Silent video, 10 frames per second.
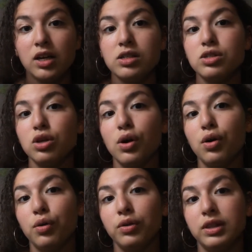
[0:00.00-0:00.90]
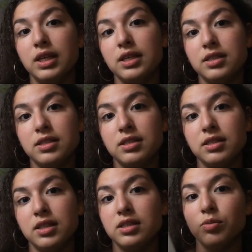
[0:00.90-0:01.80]
so this
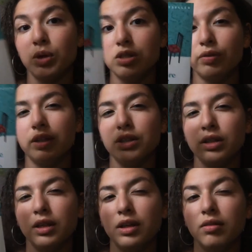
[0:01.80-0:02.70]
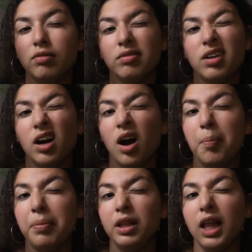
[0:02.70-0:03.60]
was originally a
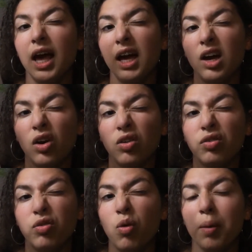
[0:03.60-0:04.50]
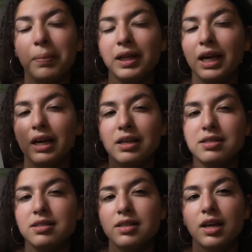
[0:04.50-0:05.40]
play or 4
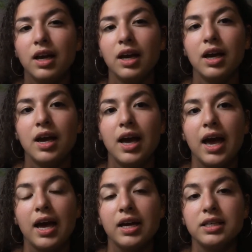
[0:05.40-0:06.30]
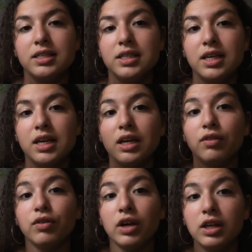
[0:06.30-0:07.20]
plays, and he
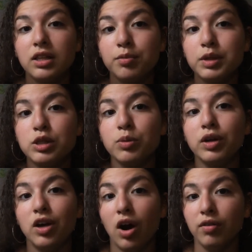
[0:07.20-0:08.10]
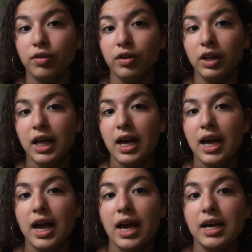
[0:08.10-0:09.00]
converted them into a novel,
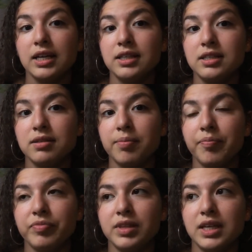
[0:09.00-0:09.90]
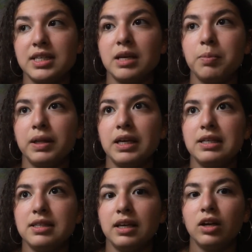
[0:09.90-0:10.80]
and they take
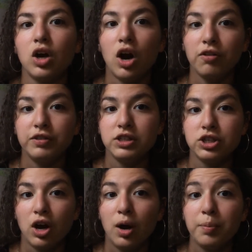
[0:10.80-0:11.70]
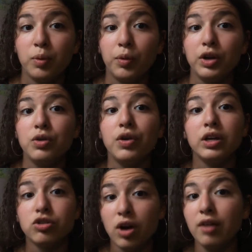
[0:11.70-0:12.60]
place in a coffee shop where you can
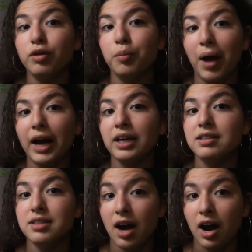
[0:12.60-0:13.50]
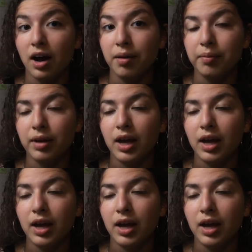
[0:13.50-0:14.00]
travel back in time,